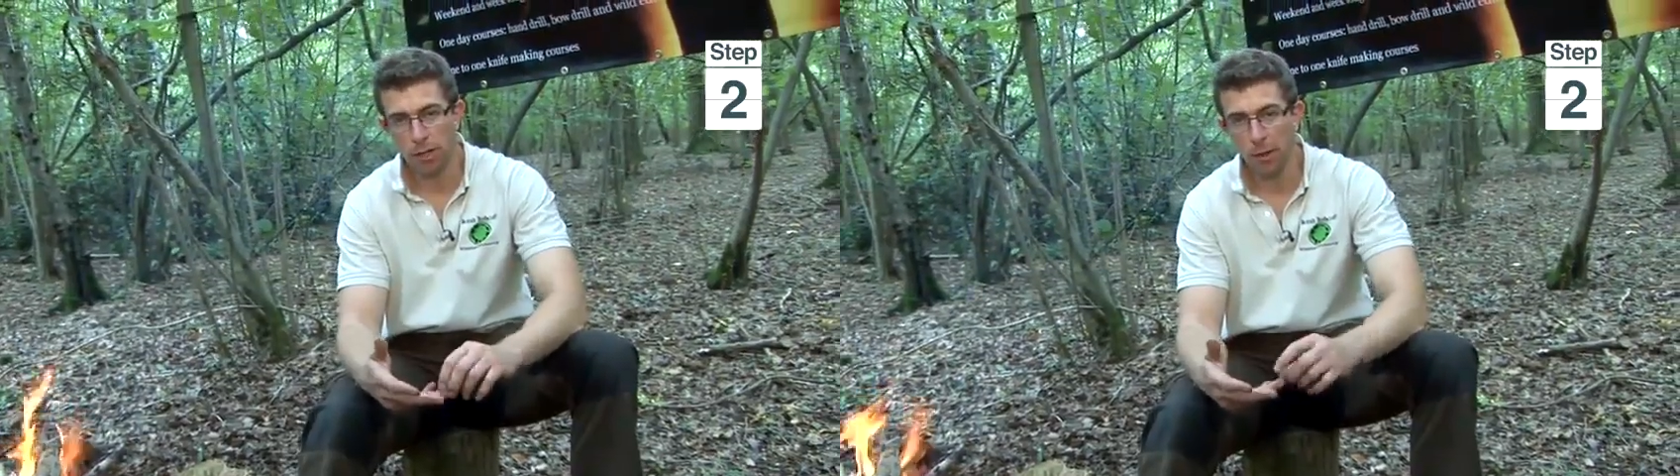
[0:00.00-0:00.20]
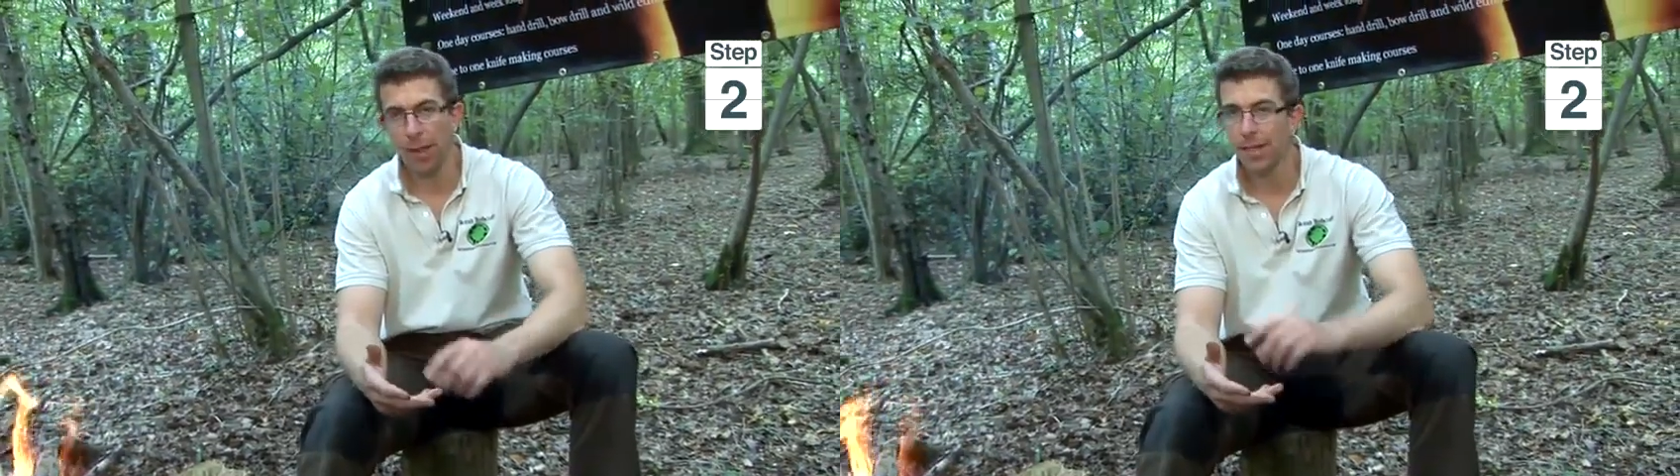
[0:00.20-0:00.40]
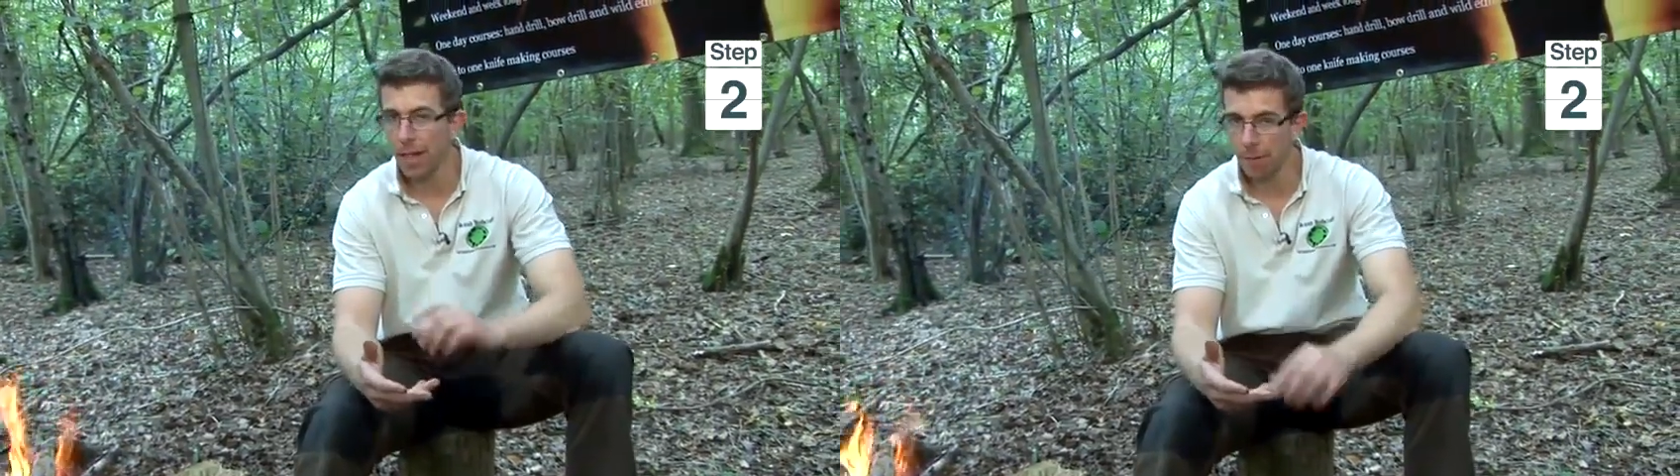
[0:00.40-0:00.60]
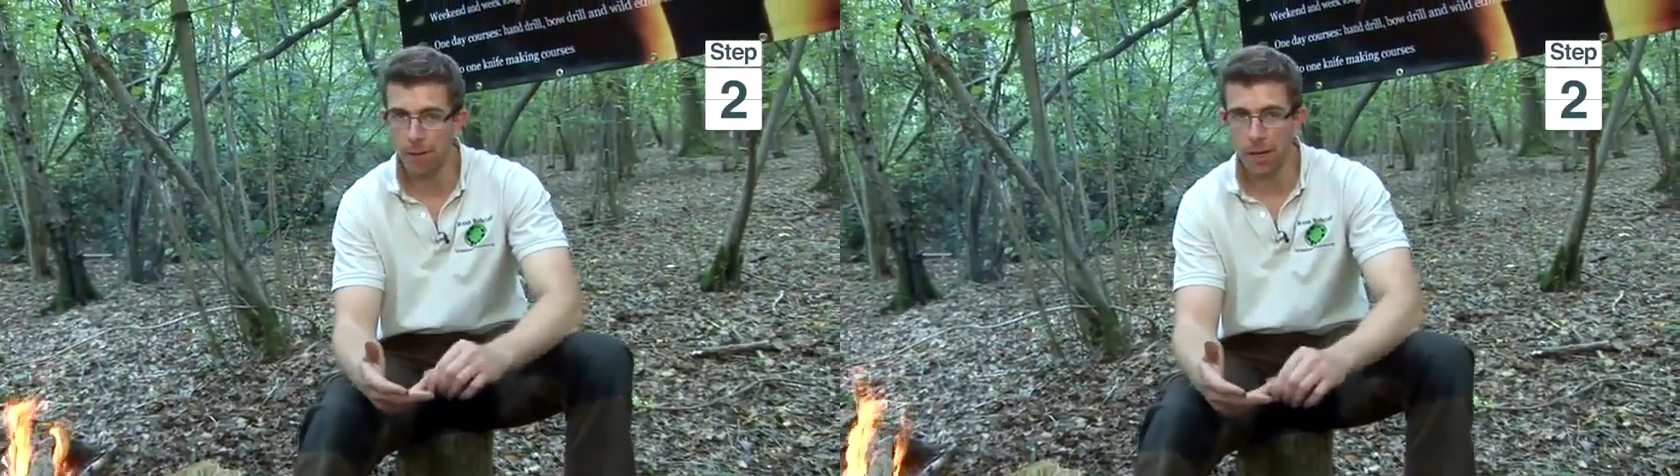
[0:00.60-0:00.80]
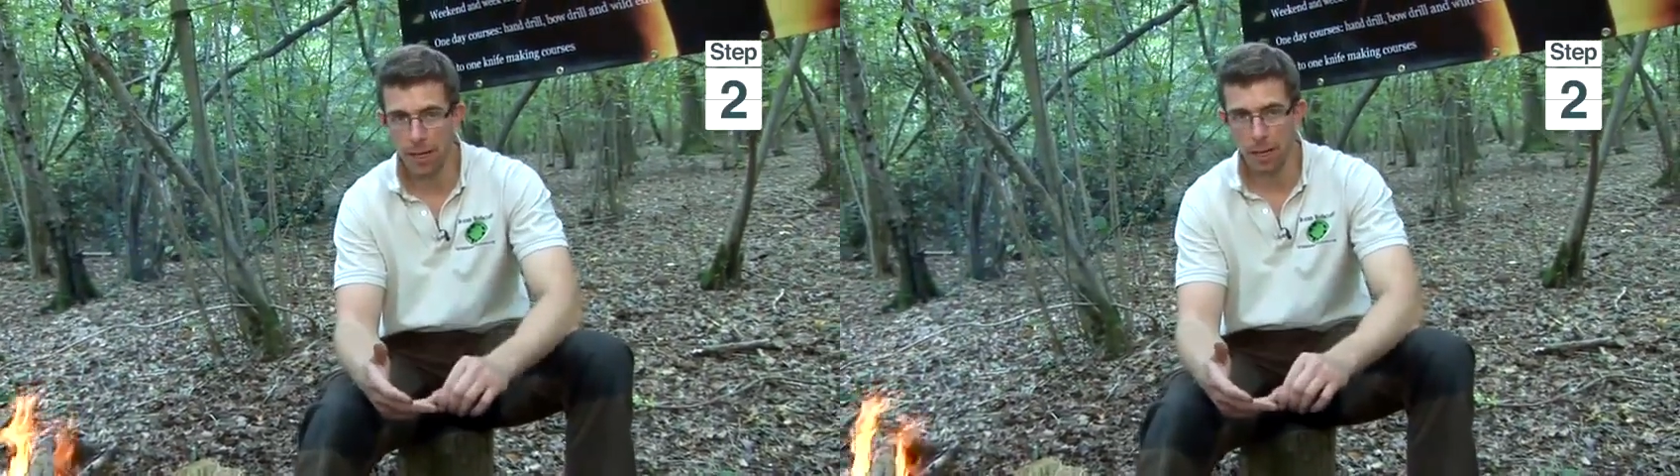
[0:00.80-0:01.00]
so that
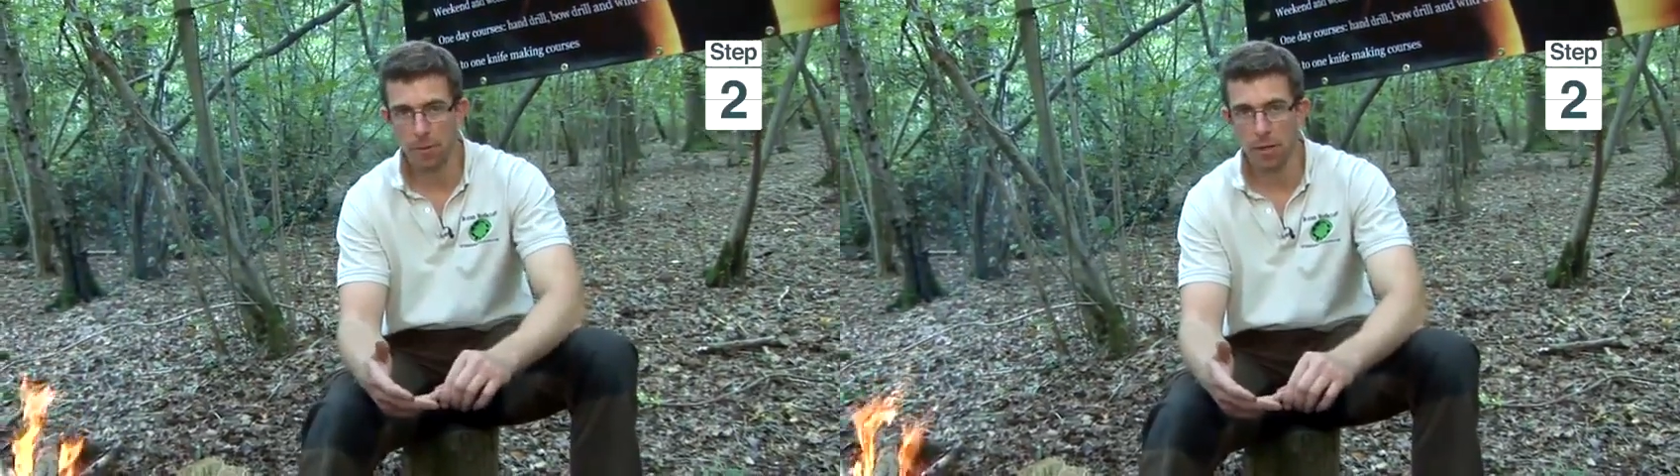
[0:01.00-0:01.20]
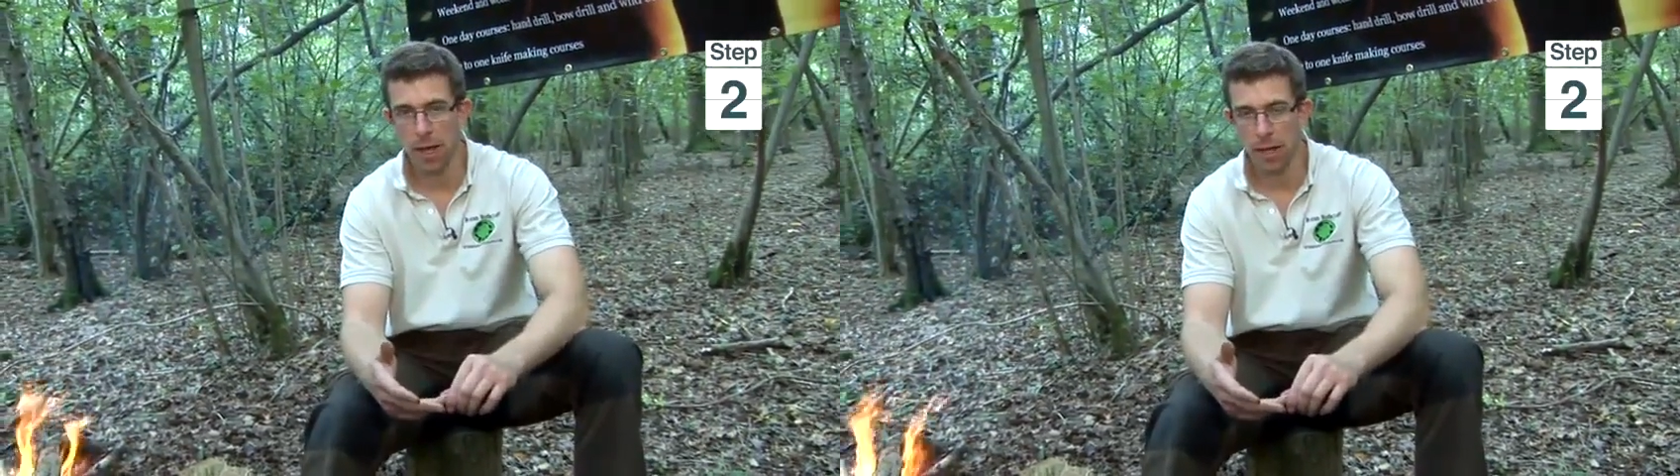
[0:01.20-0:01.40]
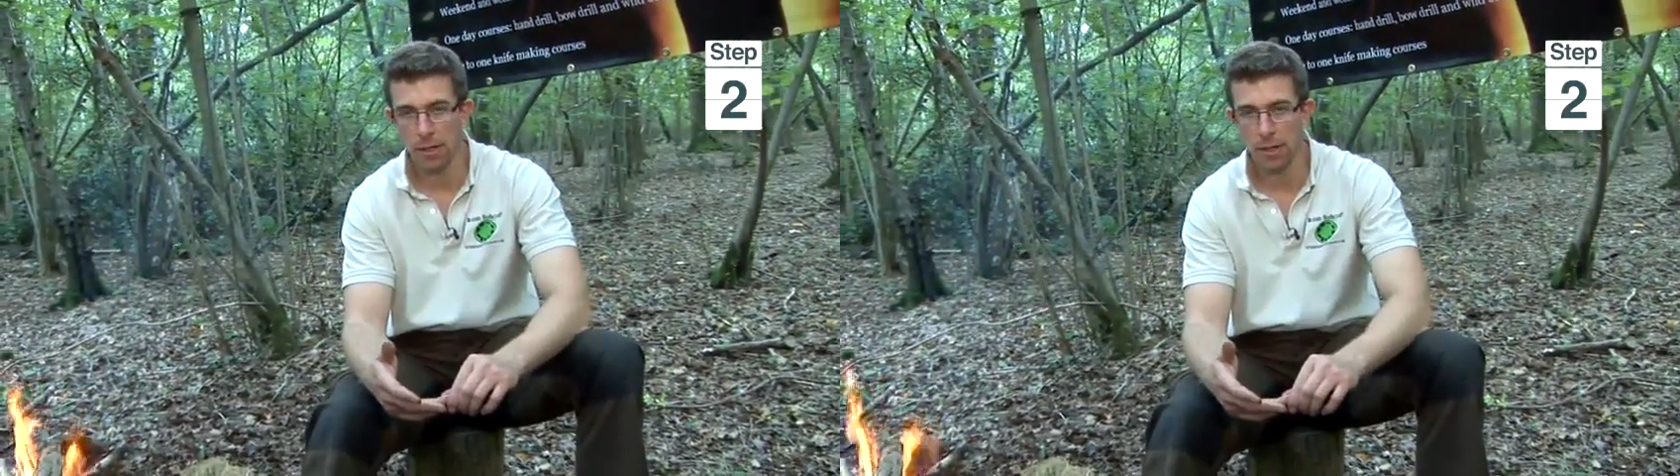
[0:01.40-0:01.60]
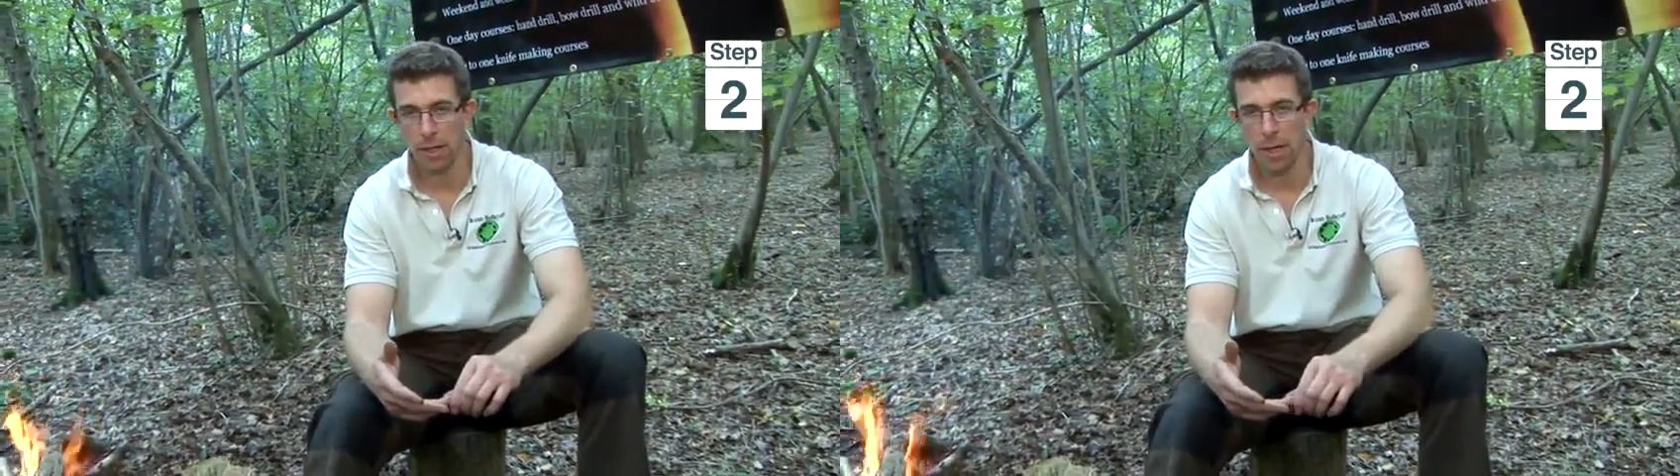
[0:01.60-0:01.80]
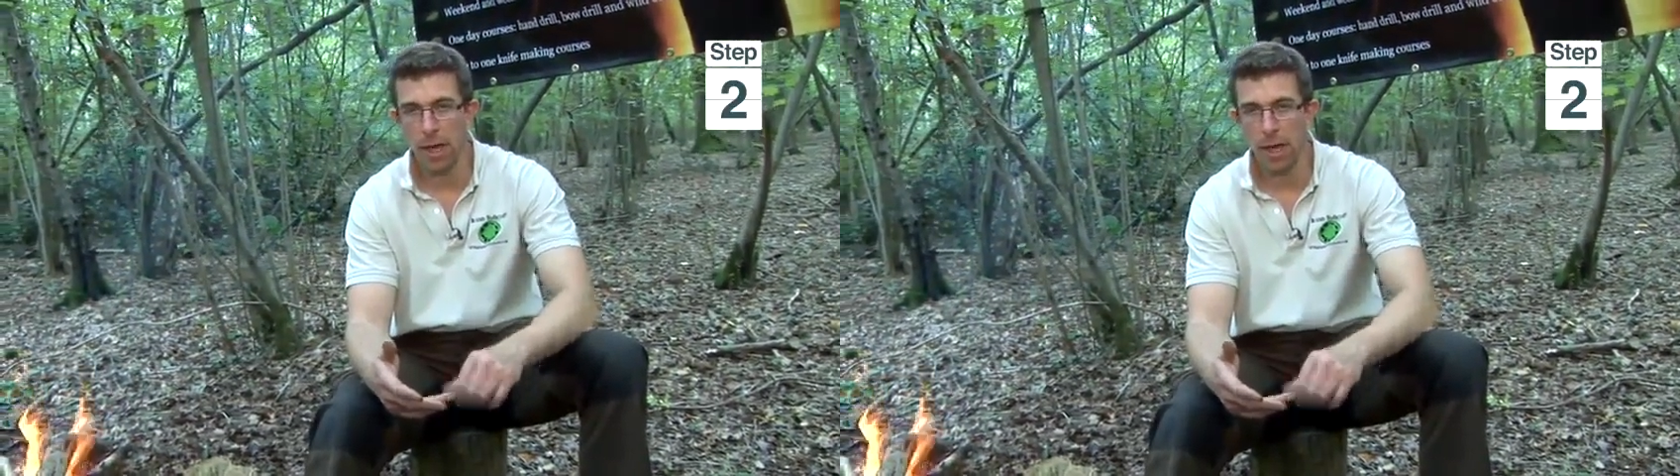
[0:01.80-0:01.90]
definitely comes next